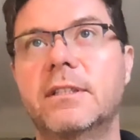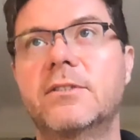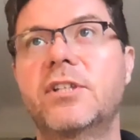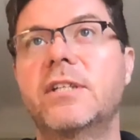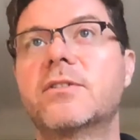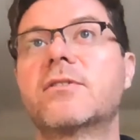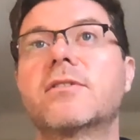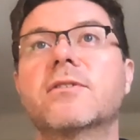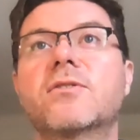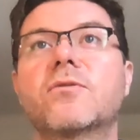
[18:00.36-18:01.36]
changes
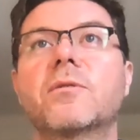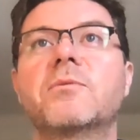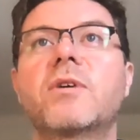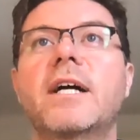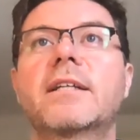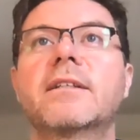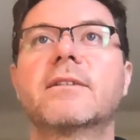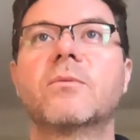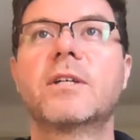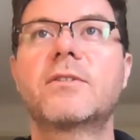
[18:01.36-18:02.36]
in the storm tracking on
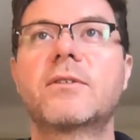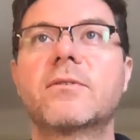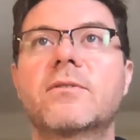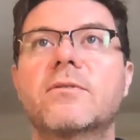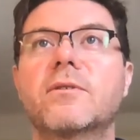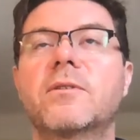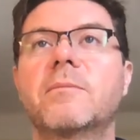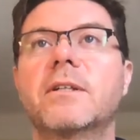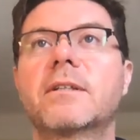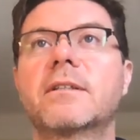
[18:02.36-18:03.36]
the west coast of North
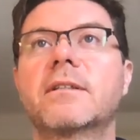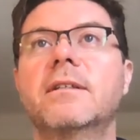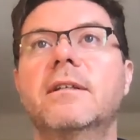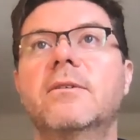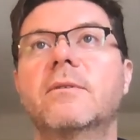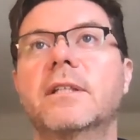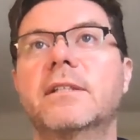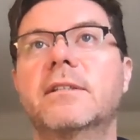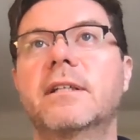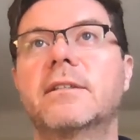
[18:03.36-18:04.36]
America
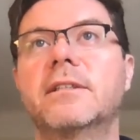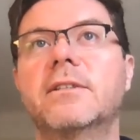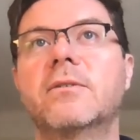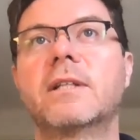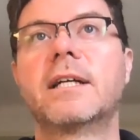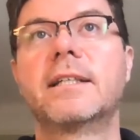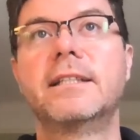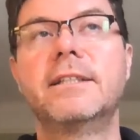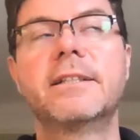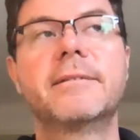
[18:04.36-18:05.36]
related to El Nino and La
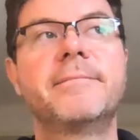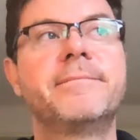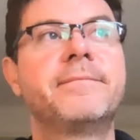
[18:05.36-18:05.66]
Nina.